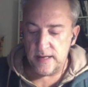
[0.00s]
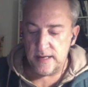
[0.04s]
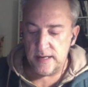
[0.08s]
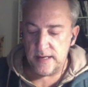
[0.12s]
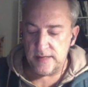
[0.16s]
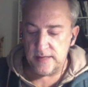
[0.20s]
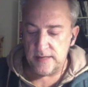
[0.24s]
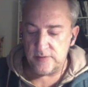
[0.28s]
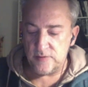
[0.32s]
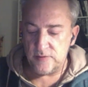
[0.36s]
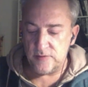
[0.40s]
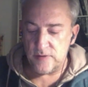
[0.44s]

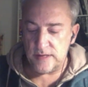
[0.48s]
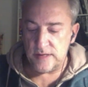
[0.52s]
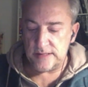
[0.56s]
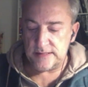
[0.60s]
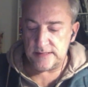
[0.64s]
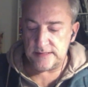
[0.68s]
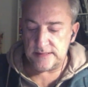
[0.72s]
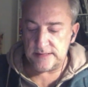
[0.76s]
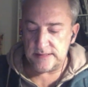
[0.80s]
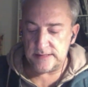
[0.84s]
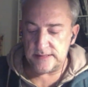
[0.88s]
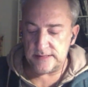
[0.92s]

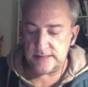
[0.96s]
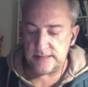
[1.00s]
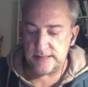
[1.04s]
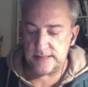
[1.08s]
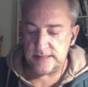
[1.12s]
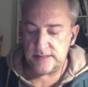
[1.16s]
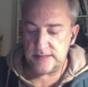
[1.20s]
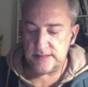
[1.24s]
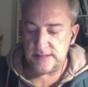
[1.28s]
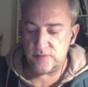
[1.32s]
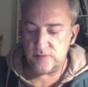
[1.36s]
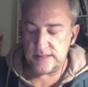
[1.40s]

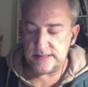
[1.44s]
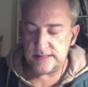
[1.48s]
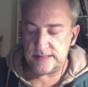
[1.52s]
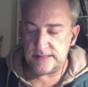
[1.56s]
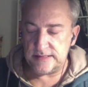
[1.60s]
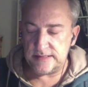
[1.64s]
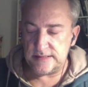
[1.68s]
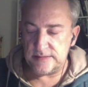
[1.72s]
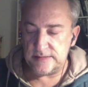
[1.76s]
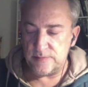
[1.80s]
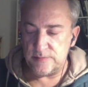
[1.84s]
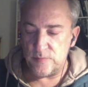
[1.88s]
it
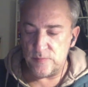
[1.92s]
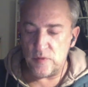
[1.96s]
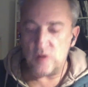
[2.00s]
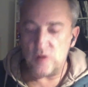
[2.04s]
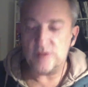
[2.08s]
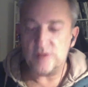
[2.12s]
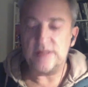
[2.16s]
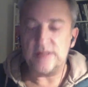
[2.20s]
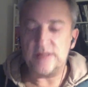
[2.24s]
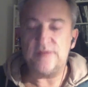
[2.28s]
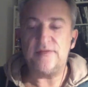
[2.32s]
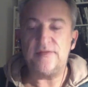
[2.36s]
was
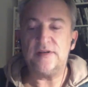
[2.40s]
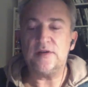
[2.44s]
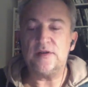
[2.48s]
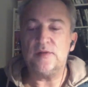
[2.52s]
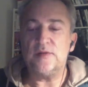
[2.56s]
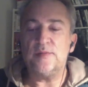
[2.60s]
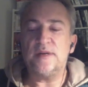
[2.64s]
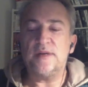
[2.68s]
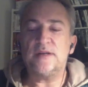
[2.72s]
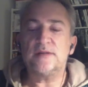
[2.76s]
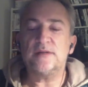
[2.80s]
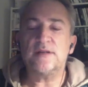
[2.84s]
more
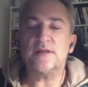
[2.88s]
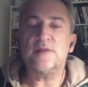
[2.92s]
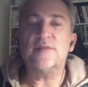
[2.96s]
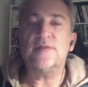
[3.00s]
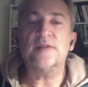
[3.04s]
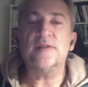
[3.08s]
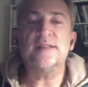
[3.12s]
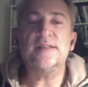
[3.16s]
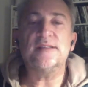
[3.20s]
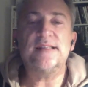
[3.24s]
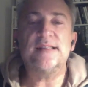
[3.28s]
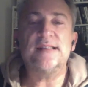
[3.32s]
difficult because of
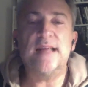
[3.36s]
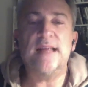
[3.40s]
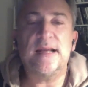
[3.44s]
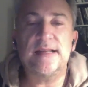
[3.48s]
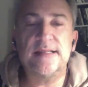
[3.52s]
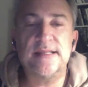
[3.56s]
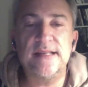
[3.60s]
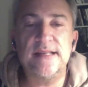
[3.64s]
the sex